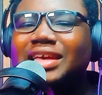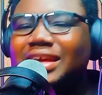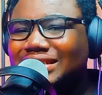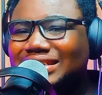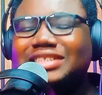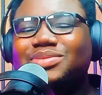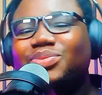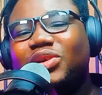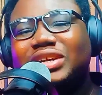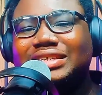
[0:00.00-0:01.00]
get
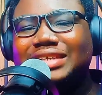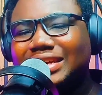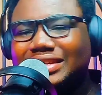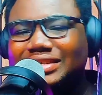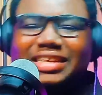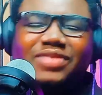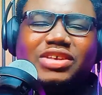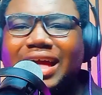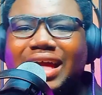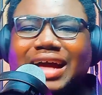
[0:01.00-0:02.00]
more data, and then save
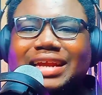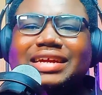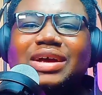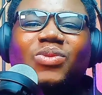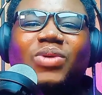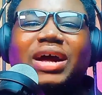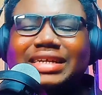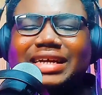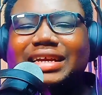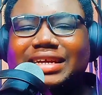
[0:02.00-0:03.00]
yourself another 1
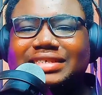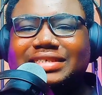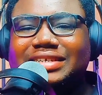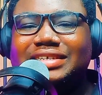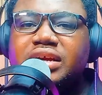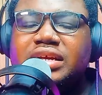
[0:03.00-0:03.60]
Ghana cedi.